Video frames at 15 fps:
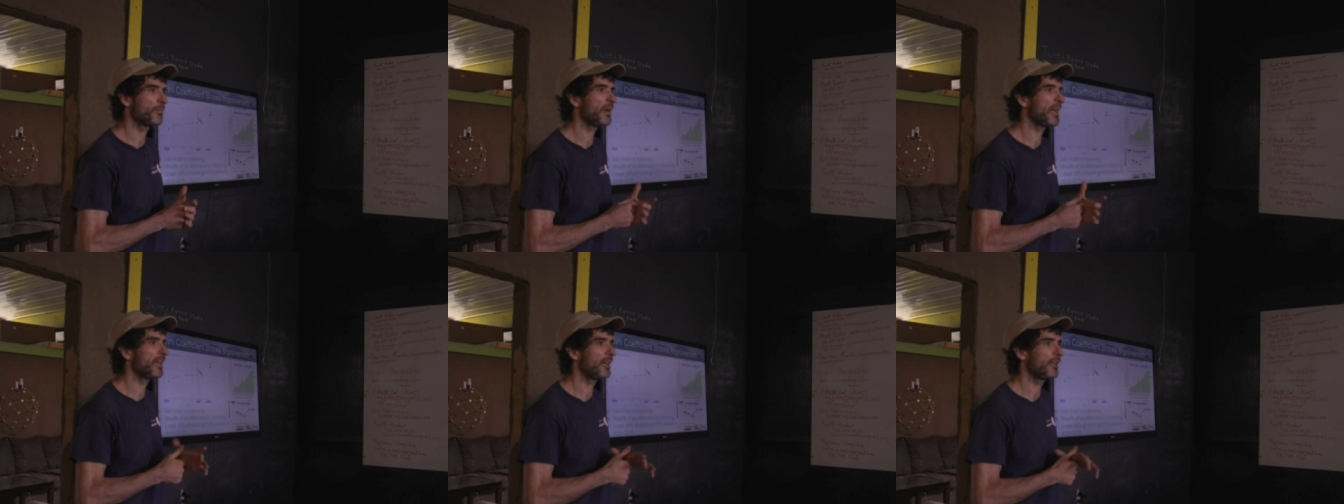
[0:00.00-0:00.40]
the
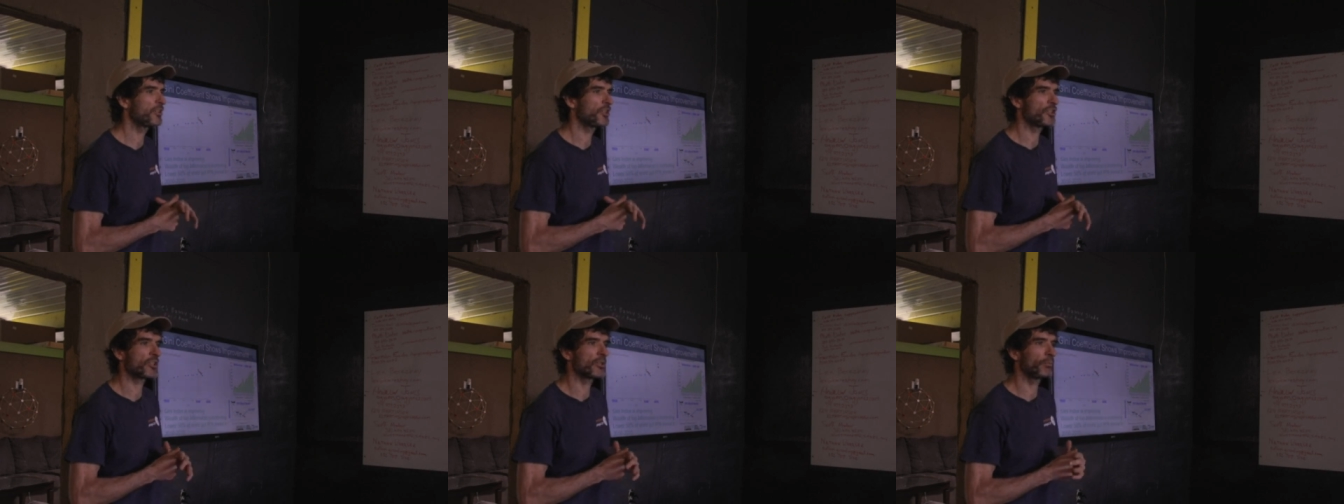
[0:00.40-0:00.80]

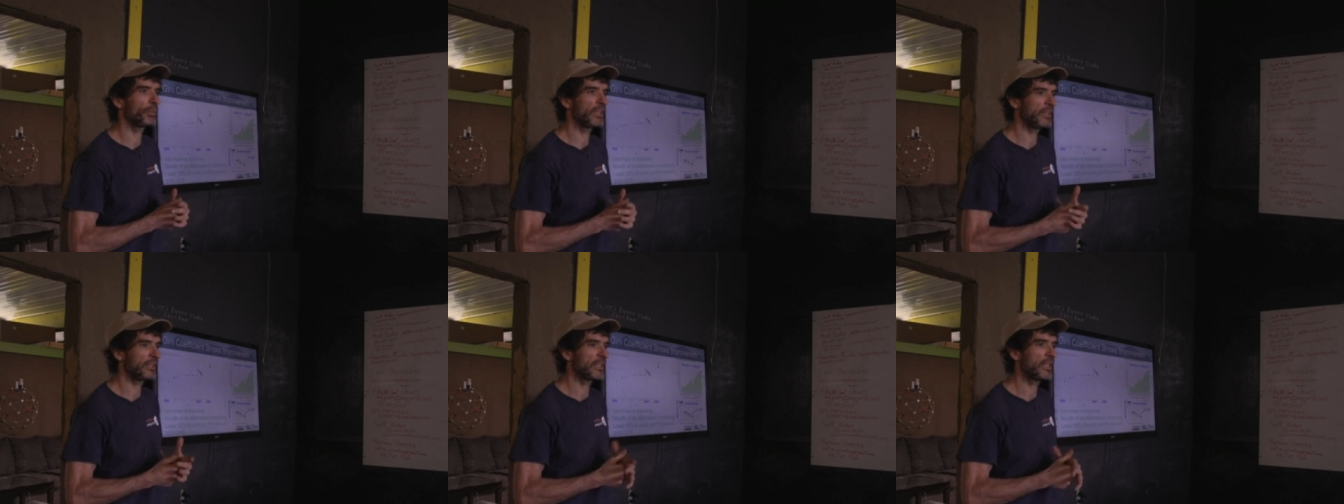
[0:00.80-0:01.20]
biology is
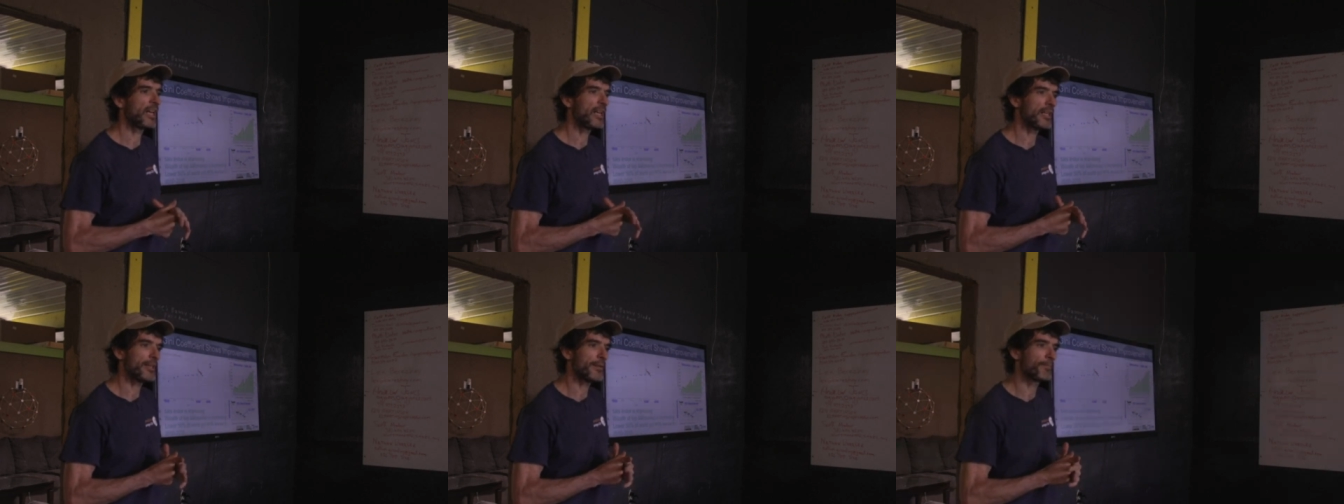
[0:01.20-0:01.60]
completely
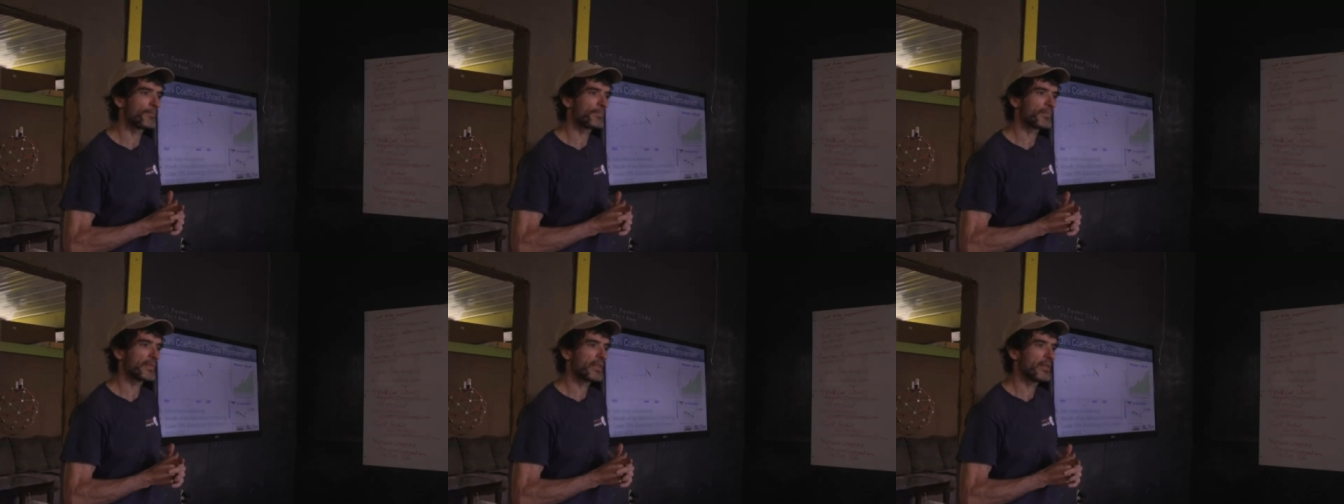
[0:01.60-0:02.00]
gone.
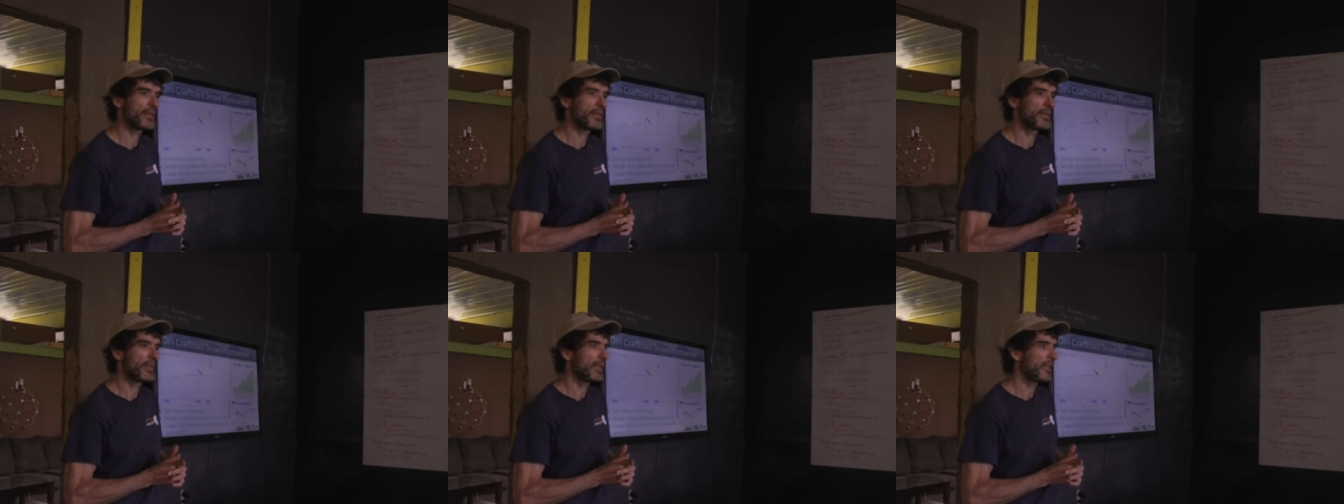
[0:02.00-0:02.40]

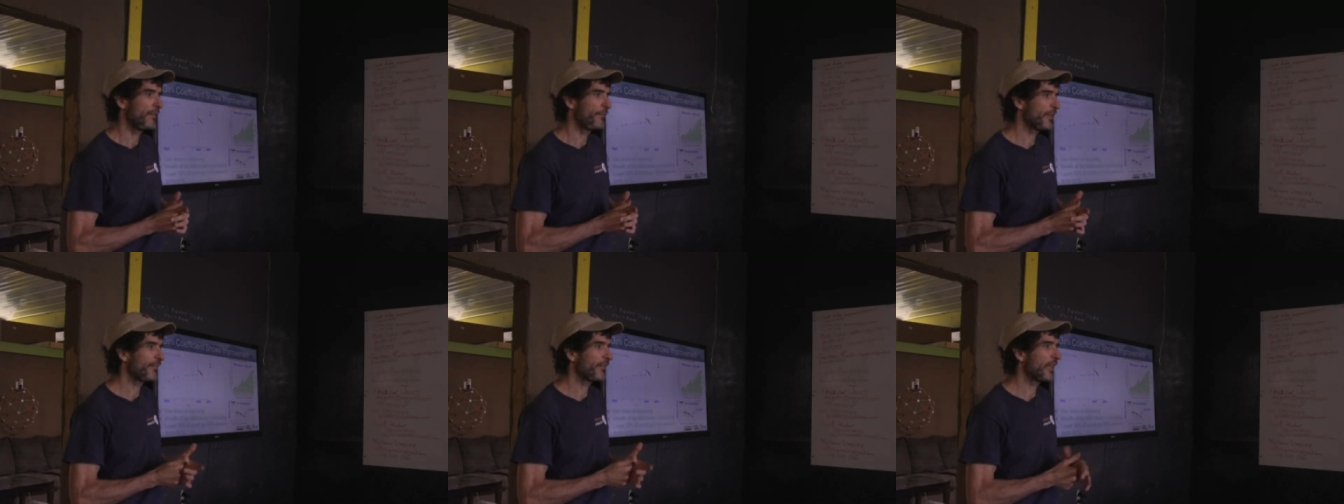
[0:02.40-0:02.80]

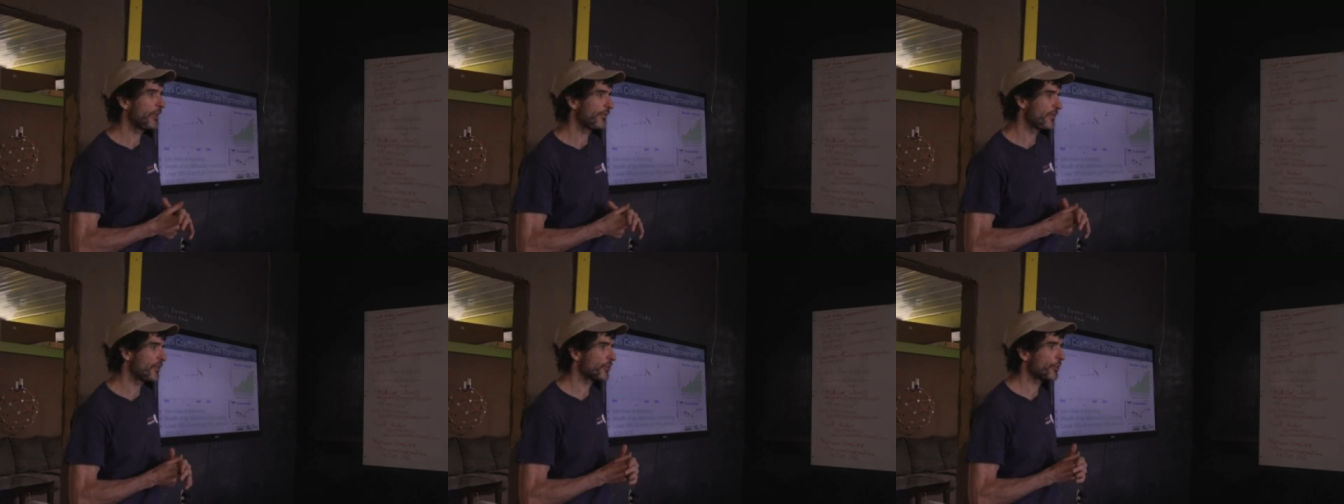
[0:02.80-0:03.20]
If you have
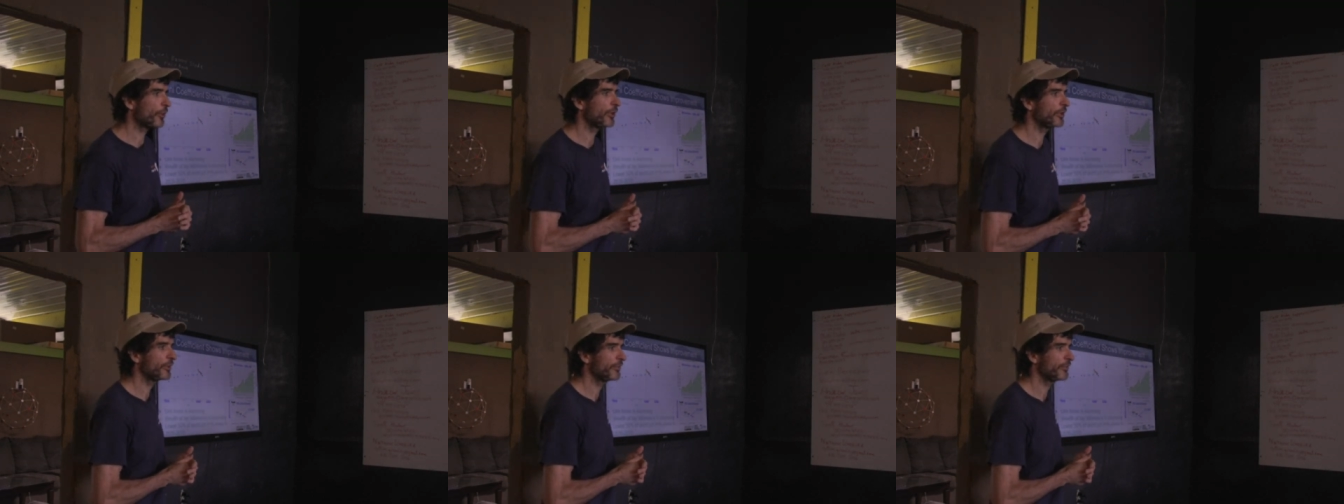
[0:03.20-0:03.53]
healthy soil,